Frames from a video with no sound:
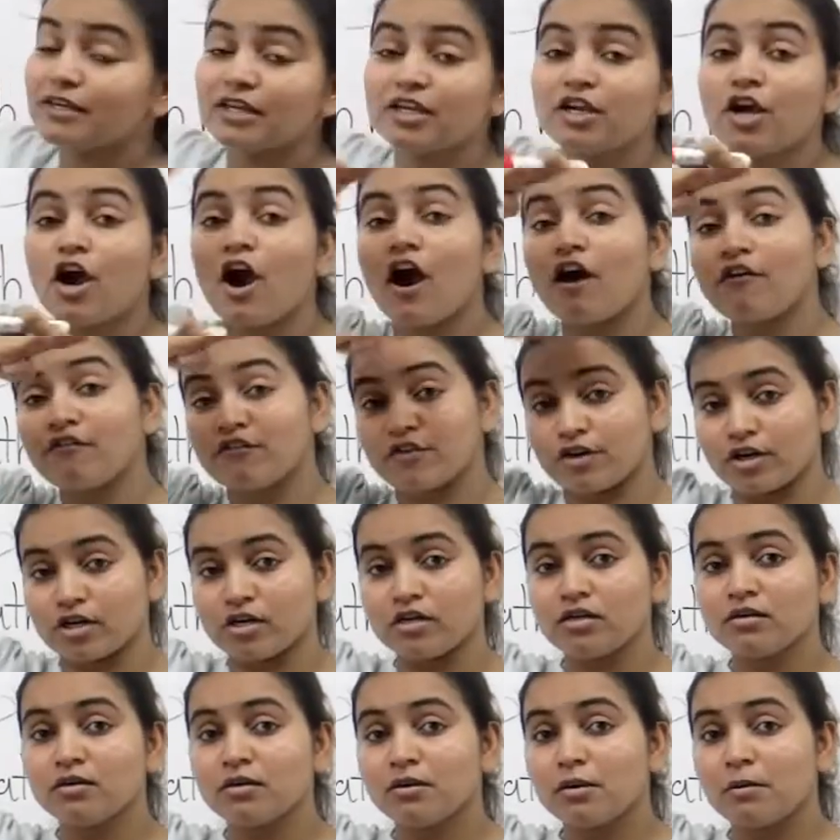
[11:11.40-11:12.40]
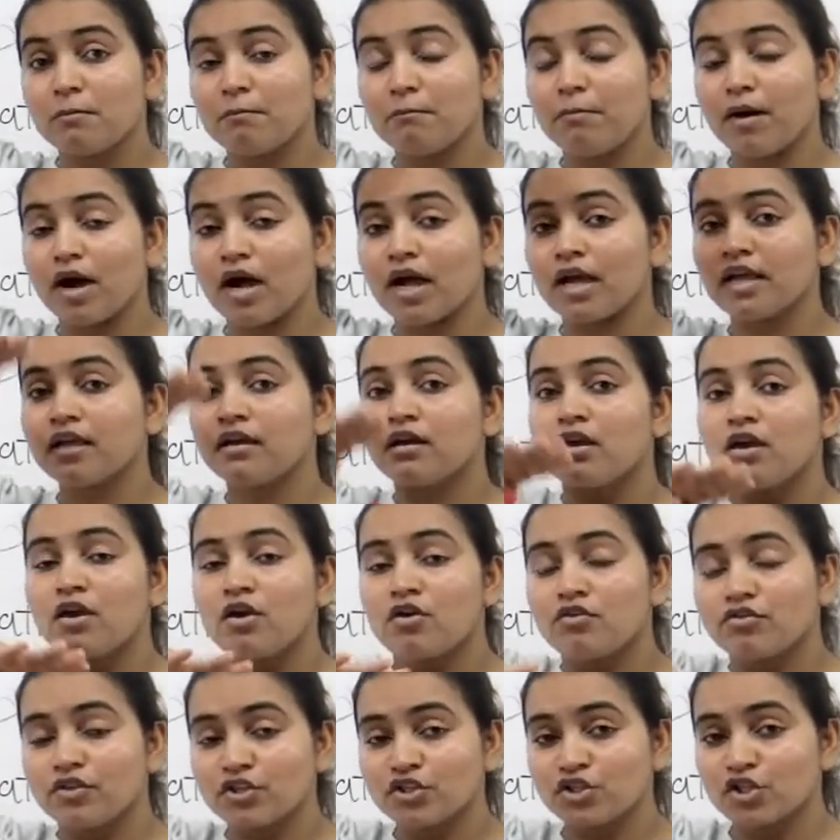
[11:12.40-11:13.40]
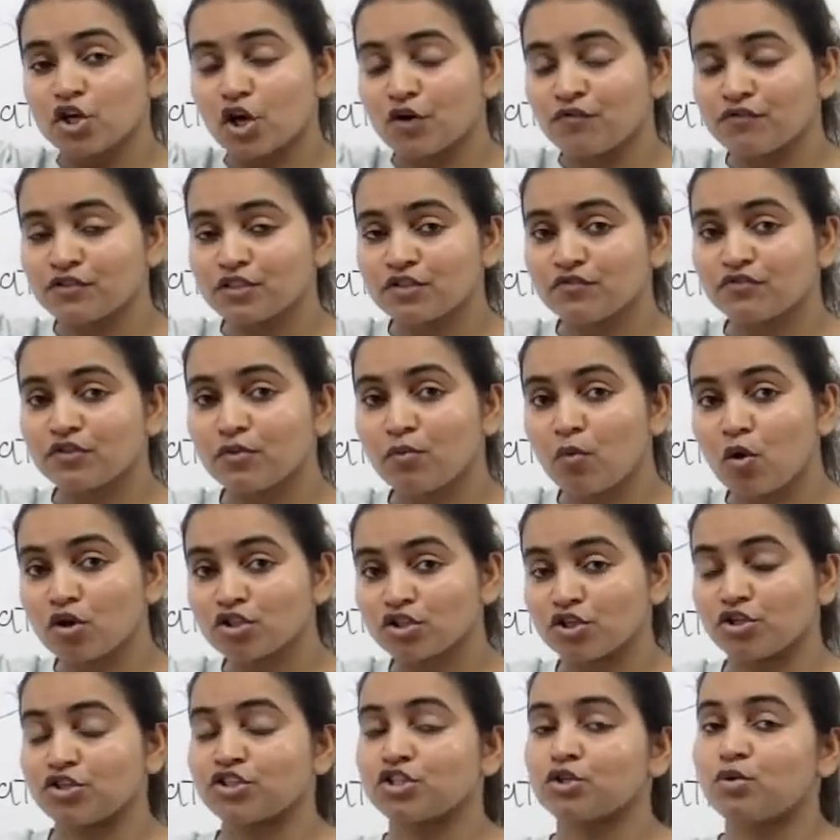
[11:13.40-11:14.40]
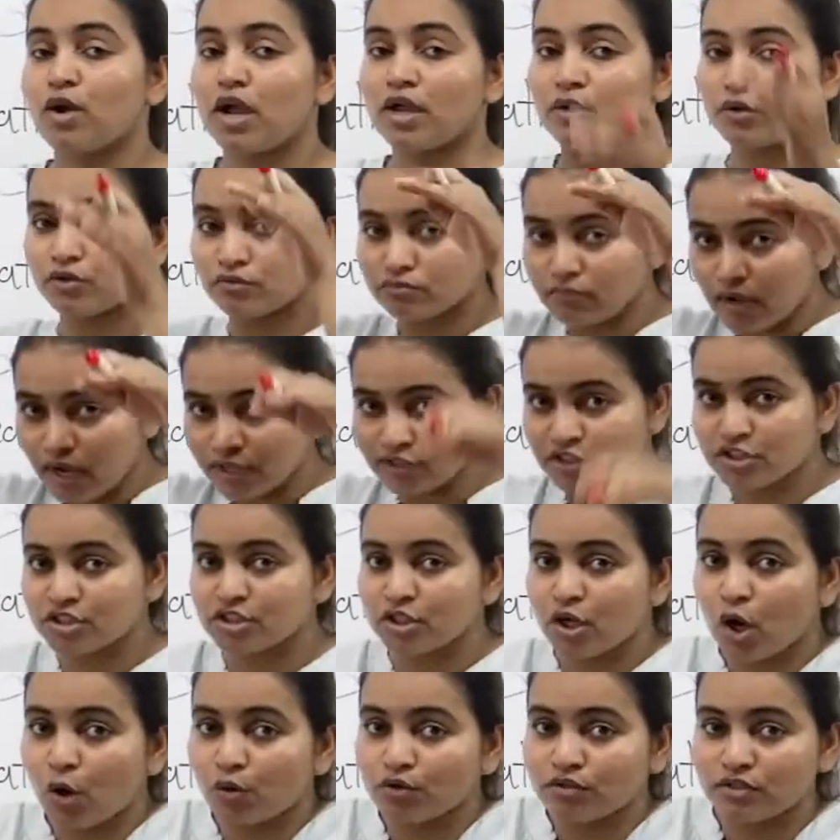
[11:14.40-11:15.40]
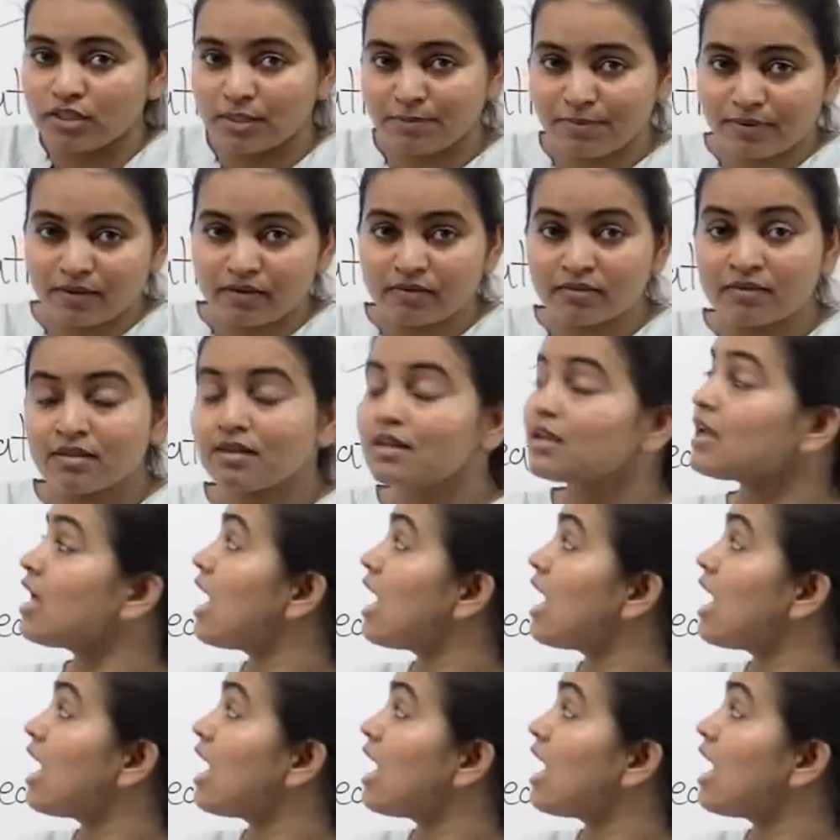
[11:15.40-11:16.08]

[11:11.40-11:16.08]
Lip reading: be covered by the surface of the water. So I just go dip in